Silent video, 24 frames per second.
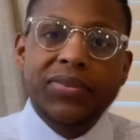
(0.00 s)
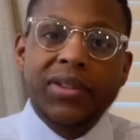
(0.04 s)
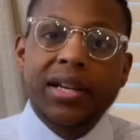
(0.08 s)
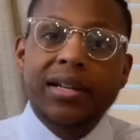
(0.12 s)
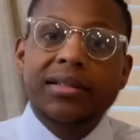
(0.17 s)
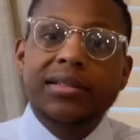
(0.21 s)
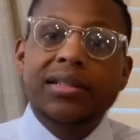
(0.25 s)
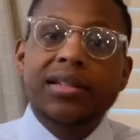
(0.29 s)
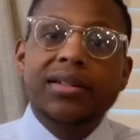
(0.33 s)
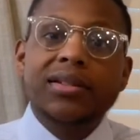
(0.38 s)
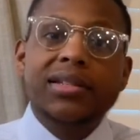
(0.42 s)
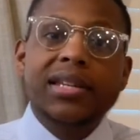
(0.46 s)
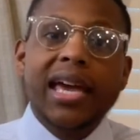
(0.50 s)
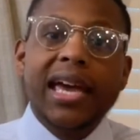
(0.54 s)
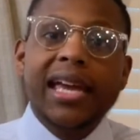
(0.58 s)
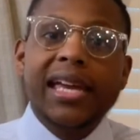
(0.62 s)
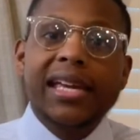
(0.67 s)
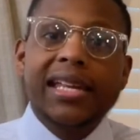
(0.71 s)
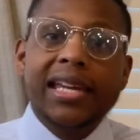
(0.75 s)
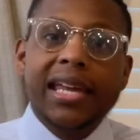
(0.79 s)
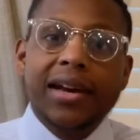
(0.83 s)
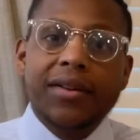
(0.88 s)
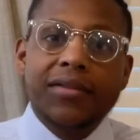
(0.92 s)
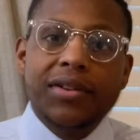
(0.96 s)
Today
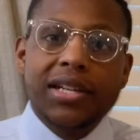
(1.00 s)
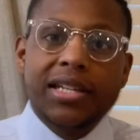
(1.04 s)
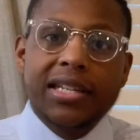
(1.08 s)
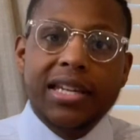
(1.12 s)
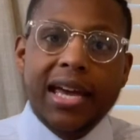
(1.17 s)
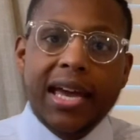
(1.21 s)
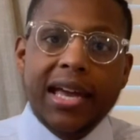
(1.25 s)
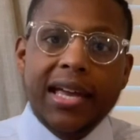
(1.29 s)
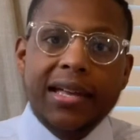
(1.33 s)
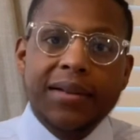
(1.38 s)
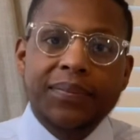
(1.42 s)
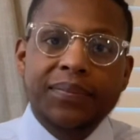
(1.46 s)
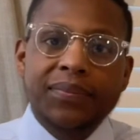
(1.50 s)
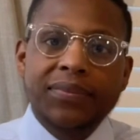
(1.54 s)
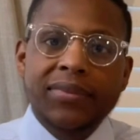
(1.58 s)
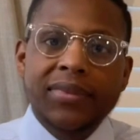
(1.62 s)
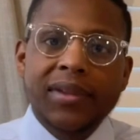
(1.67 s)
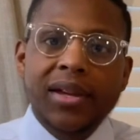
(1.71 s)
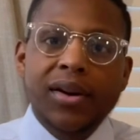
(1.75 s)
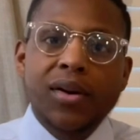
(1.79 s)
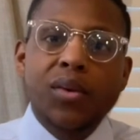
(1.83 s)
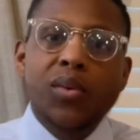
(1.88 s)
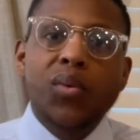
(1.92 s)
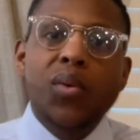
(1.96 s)
and every day,
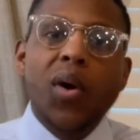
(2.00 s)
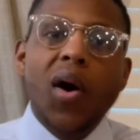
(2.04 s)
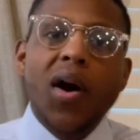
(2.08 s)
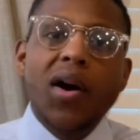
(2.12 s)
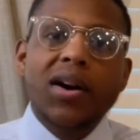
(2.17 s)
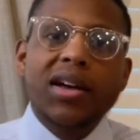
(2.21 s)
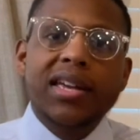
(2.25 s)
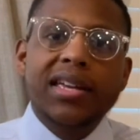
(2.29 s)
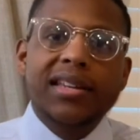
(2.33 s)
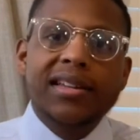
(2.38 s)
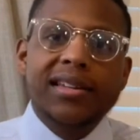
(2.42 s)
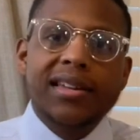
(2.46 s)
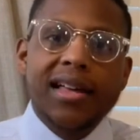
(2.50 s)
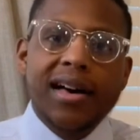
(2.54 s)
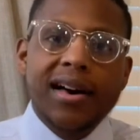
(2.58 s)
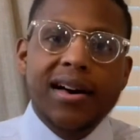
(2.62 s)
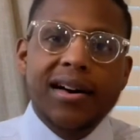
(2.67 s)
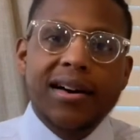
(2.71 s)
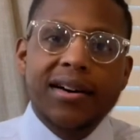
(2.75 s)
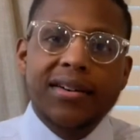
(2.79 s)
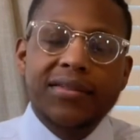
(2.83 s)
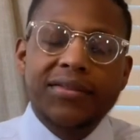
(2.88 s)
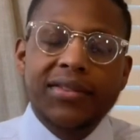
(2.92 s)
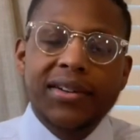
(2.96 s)
walk in
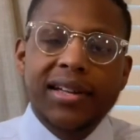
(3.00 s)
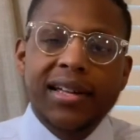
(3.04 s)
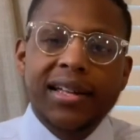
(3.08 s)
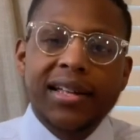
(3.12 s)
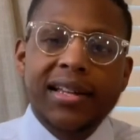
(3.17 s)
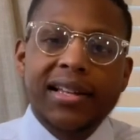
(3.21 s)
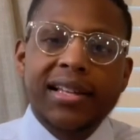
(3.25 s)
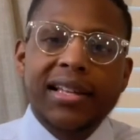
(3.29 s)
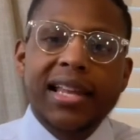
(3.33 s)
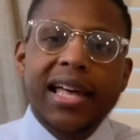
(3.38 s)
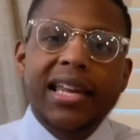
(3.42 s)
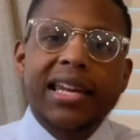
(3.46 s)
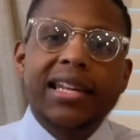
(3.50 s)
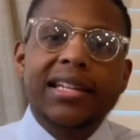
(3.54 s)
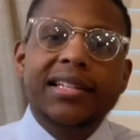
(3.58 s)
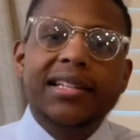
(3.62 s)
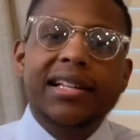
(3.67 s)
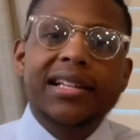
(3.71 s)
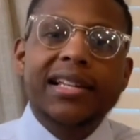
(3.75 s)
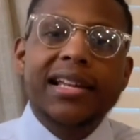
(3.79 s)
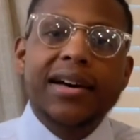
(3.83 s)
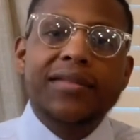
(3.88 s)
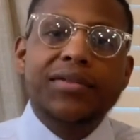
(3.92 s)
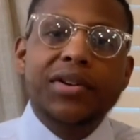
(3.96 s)
love, letting
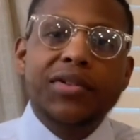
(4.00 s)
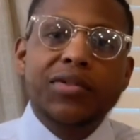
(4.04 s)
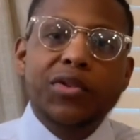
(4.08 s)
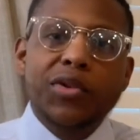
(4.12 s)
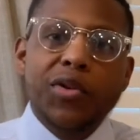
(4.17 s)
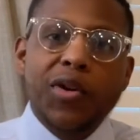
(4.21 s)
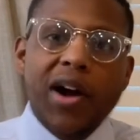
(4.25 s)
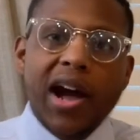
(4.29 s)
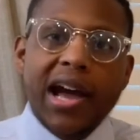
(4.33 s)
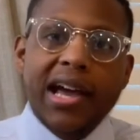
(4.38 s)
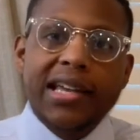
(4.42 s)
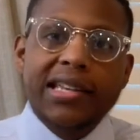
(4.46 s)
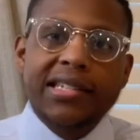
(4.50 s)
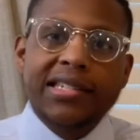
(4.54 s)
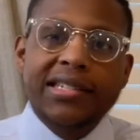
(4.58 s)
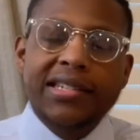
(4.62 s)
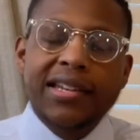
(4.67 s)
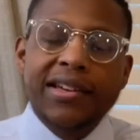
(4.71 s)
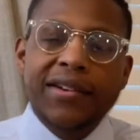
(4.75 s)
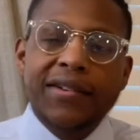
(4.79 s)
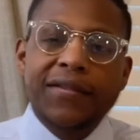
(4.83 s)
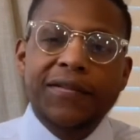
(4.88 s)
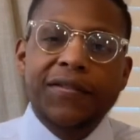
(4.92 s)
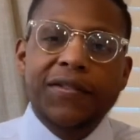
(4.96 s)
the love of Christ
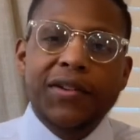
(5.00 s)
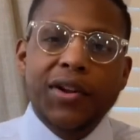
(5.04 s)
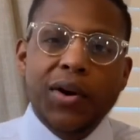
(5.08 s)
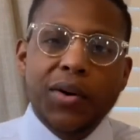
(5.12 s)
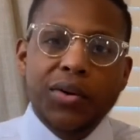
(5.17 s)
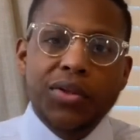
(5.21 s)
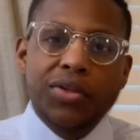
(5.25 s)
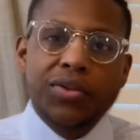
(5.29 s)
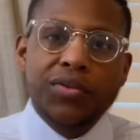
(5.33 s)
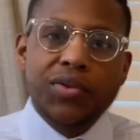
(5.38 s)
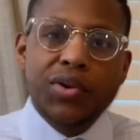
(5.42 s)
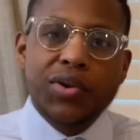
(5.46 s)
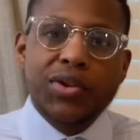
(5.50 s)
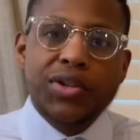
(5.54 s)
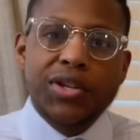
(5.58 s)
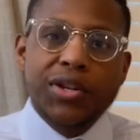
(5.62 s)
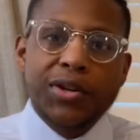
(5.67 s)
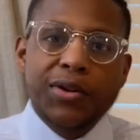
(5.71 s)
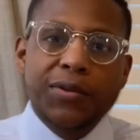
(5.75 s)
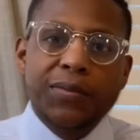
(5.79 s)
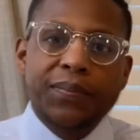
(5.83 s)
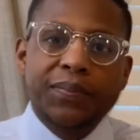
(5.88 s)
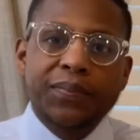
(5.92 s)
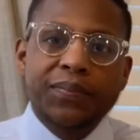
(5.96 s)
flow through
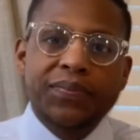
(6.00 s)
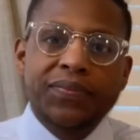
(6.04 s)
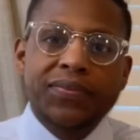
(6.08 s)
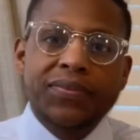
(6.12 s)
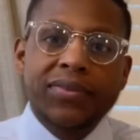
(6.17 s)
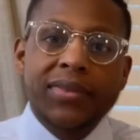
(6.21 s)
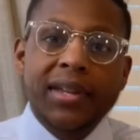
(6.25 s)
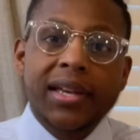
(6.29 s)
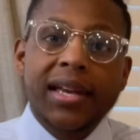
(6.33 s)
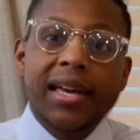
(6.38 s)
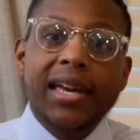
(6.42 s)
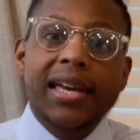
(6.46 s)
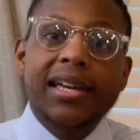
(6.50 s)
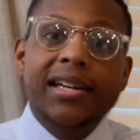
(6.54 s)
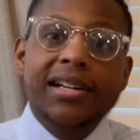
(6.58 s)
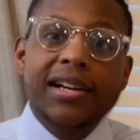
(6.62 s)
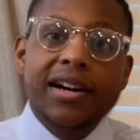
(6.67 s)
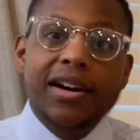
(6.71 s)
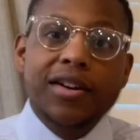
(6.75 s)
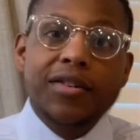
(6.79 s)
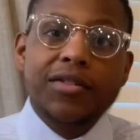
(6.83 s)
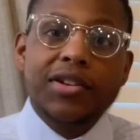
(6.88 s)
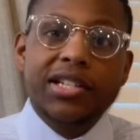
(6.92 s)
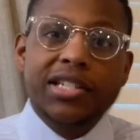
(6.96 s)
you.
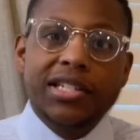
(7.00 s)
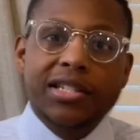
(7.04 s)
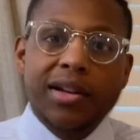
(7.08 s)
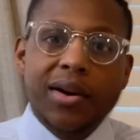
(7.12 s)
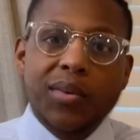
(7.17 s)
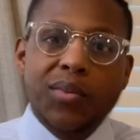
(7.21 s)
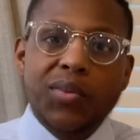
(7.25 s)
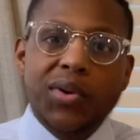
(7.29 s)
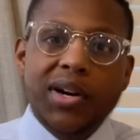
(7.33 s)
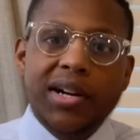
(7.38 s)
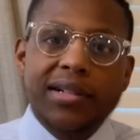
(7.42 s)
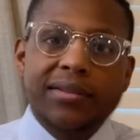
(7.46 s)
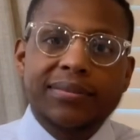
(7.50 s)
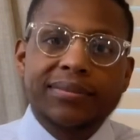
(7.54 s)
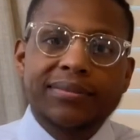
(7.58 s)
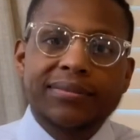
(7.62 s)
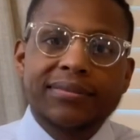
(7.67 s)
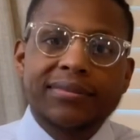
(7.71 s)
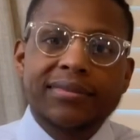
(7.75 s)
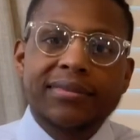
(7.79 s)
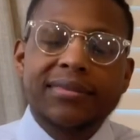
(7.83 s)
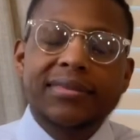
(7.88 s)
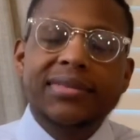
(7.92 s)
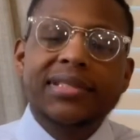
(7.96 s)
Encourage someone.
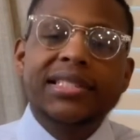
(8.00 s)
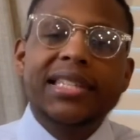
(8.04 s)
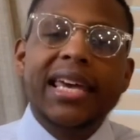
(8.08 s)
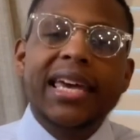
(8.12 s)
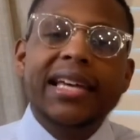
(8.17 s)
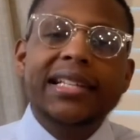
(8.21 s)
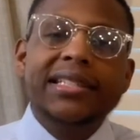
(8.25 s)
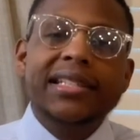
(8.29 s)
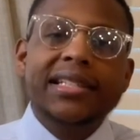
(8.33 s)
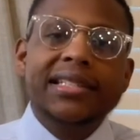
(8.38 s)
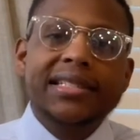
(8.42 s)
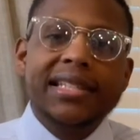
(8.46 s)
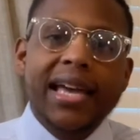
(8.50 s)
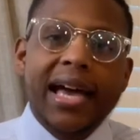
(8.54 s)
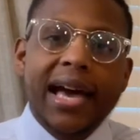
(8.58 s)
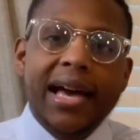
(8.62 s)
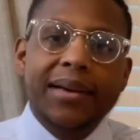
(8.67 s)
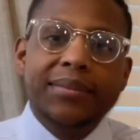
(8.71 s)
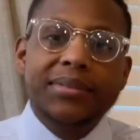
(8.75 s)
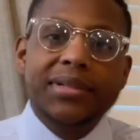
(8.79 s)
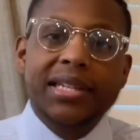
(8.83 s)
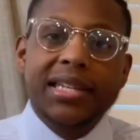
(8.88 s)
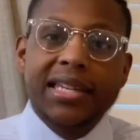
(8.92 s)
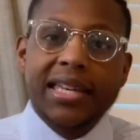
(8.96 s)
Take the
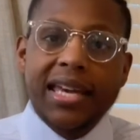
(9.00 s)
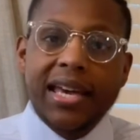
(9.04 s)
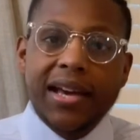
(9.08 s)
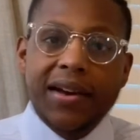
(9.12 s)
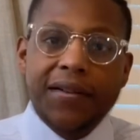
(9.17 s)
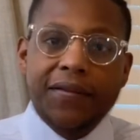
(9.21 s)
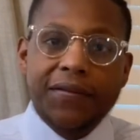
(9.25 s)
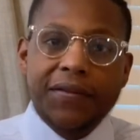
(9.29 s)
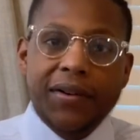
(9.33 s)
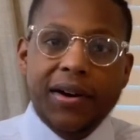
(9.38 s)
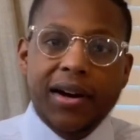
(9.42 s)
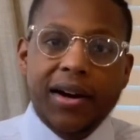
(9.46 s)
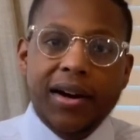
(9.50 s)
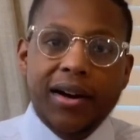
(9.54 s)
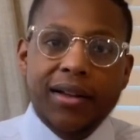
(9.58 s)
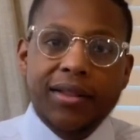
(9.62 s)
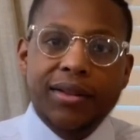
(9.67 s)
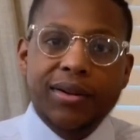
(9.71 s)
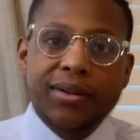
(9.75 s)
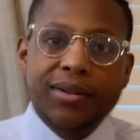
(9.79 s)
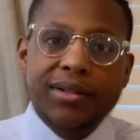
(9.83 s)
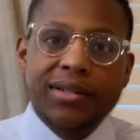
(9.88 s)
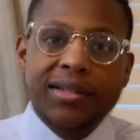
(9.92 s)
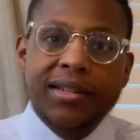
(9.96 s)
time to care for
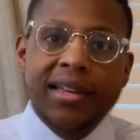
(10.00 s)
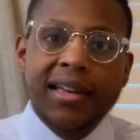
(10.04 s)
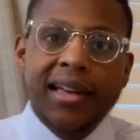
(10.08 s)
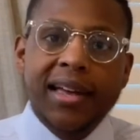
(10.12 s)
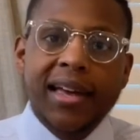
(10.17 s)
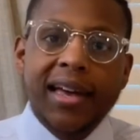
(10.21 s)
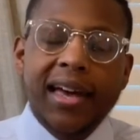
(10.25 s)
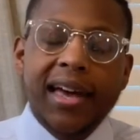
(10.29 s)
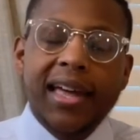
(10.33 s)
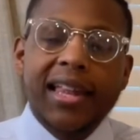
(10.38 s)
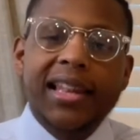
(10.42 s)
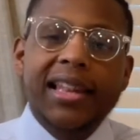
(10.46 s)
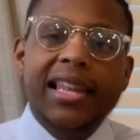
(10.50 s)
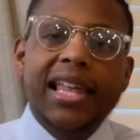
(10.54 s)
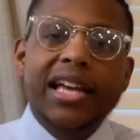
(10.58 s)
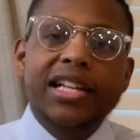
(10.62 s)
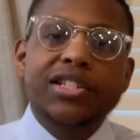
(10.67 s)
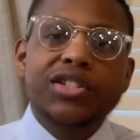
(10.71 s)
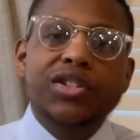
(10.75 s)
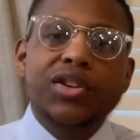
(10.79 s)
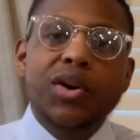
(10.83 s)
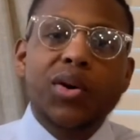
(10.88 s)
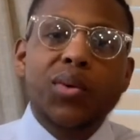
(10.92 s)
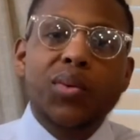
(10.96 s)
others, and
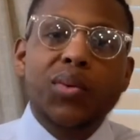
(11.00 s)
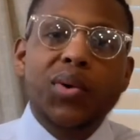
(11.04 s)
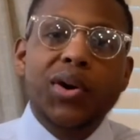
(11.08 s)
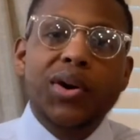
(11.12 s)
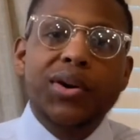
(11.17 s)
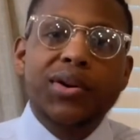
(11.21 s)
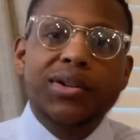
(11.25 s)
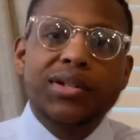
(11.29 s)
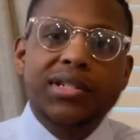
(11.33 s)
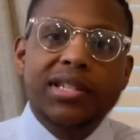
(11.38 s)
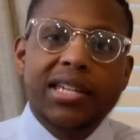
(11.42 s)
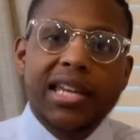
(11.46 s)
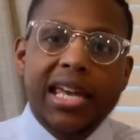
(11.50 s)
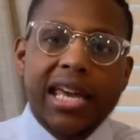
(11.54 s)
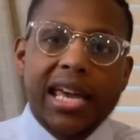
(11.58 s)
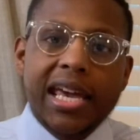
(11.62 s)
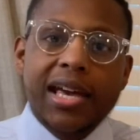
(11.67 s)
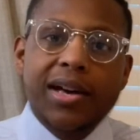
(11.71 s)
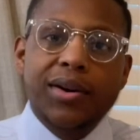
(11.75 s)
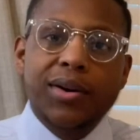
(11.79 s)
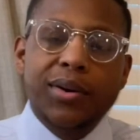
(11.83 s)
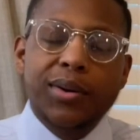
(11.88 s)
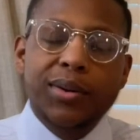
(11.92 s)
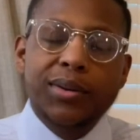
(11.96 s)
let your words
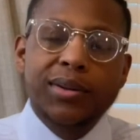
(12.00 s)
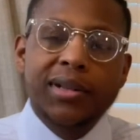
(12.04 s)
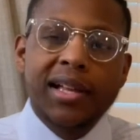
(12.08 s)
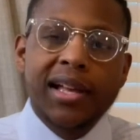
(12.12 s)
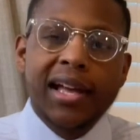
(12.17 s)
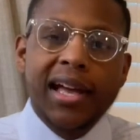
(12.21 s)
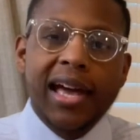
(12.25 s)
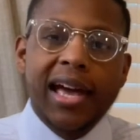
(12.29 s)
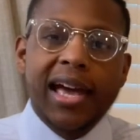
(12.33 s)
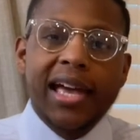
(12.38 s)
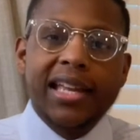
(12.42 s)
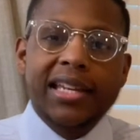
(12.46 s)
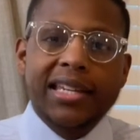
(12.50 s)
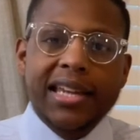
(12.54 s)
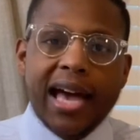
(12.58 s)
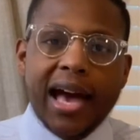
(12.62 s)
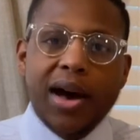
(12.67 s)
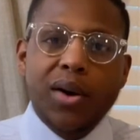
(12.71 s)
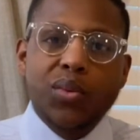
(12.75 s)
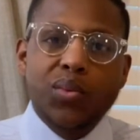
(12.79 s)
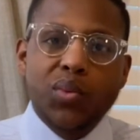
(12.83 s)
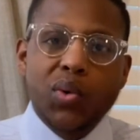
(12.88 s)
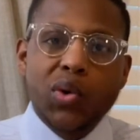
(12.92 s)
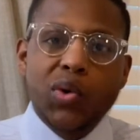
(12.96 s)
heal and
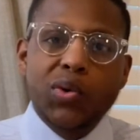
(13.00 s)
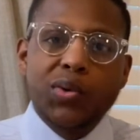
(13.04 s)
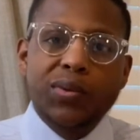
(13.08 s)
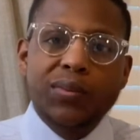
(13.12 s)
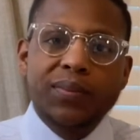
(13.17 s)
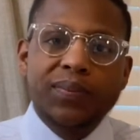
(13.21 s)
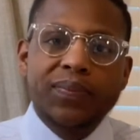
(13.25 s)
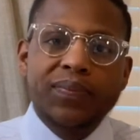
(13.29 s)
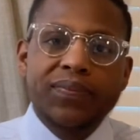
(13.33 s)
not wound.